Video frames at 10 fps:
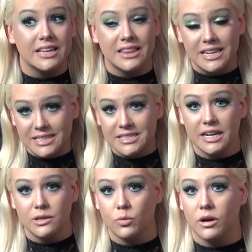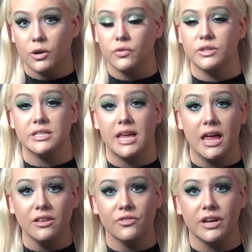they decide to walk over to the
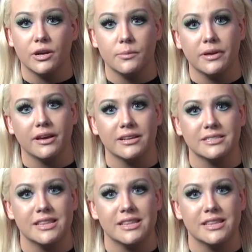elevator because